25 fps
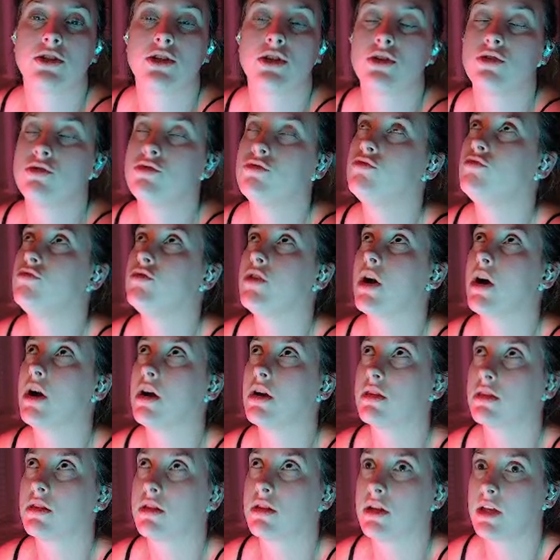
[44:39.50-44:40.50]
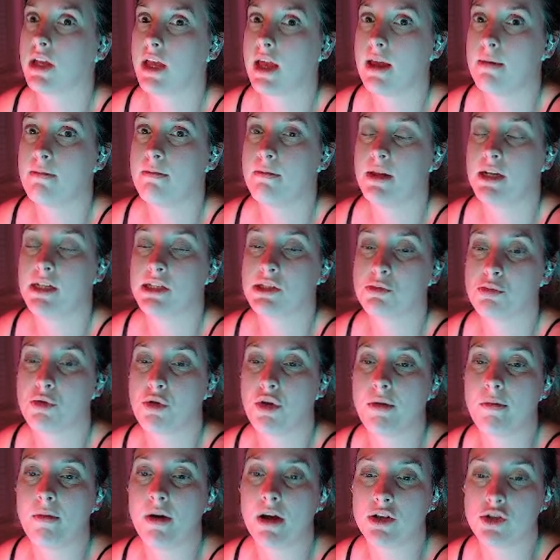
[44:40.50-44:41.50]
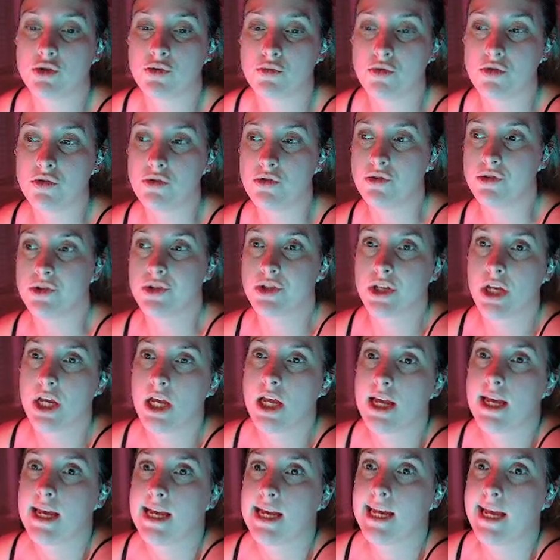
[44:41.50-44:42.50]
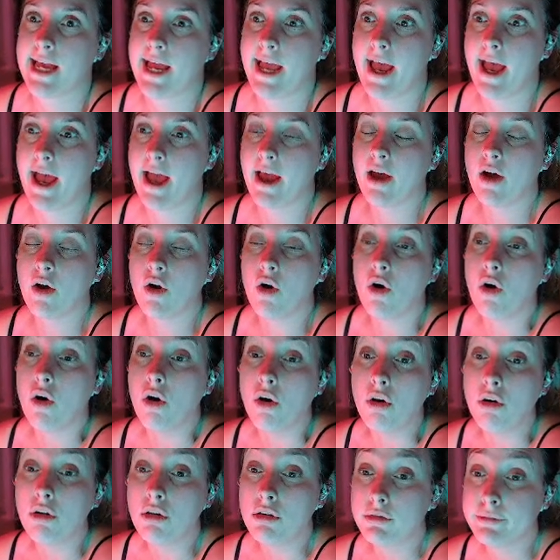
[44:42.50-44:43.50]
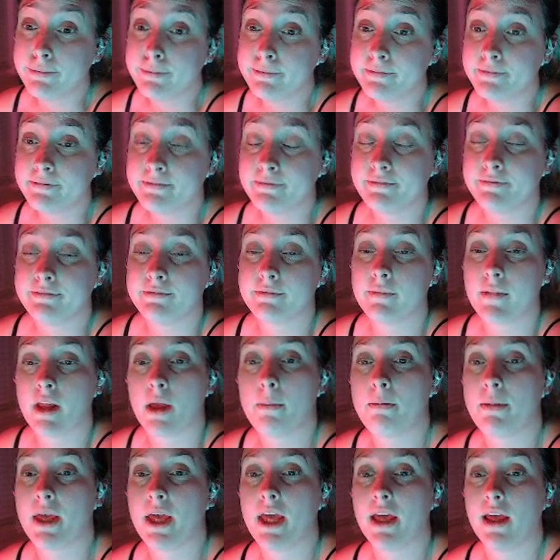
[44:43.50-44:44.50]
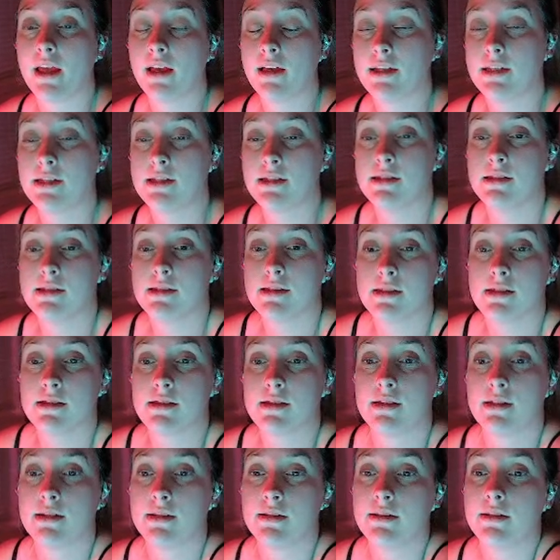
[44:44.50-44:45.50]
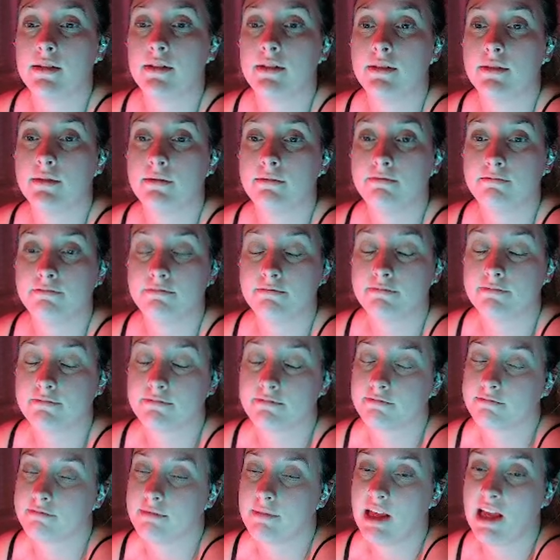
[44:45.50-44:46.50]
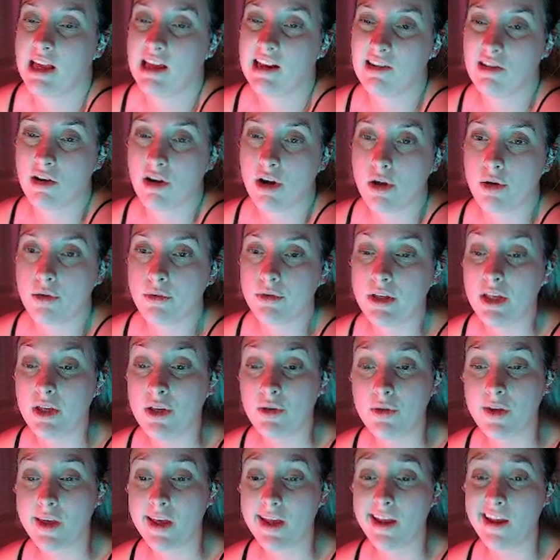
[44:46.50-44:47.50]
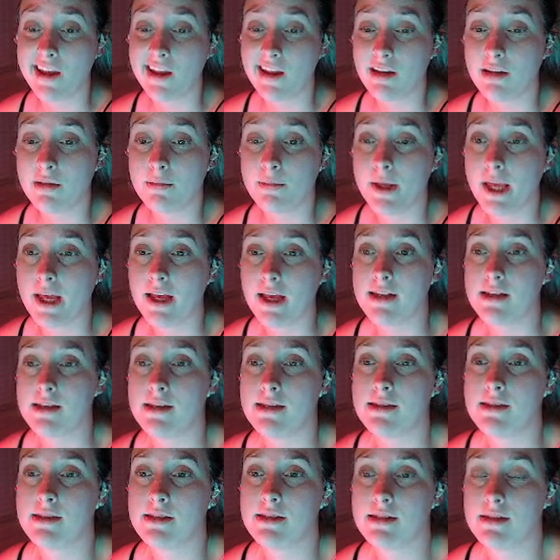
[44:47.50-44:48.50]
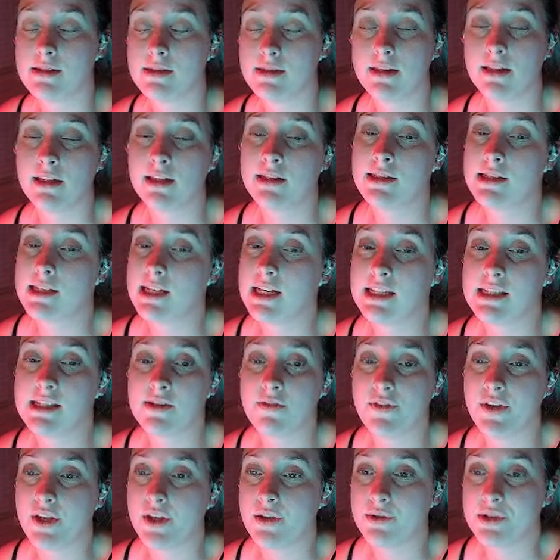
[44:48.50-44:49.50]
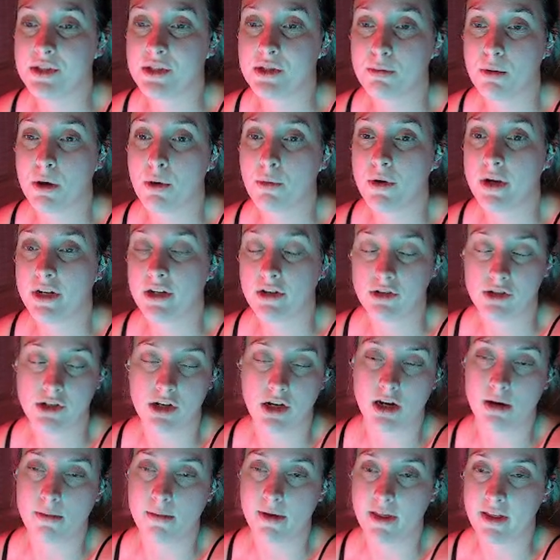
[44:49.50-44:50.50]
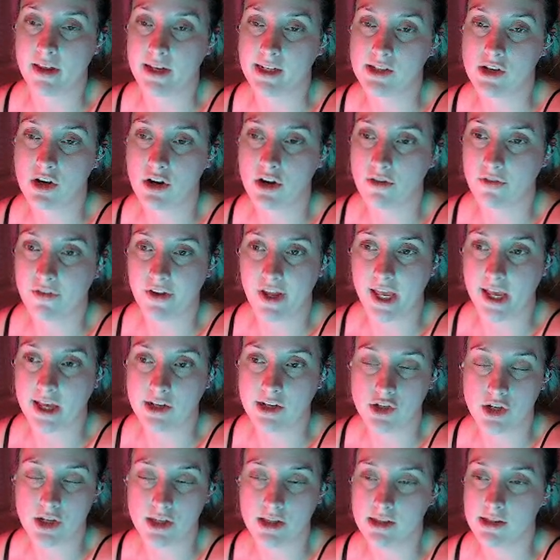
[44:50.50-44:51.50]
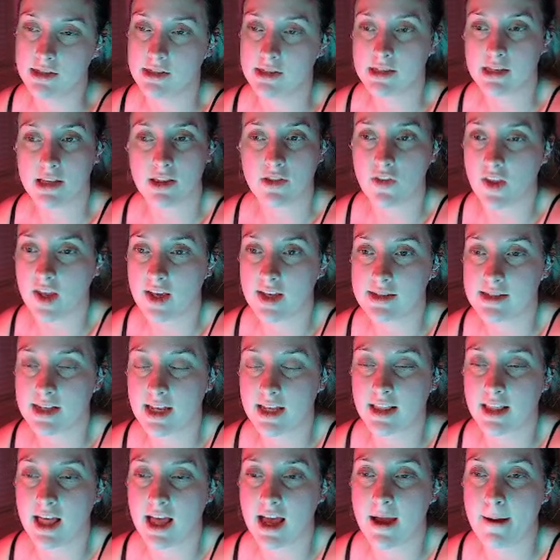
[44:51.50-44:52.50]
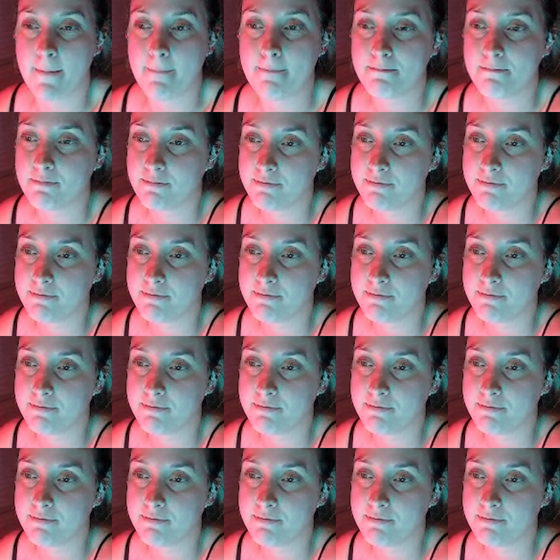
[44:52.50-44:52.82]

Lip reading: to not look at Metasploit modules at all because, I don't know, you can because it's ease of use, but when you're talking about like certifications and things like that,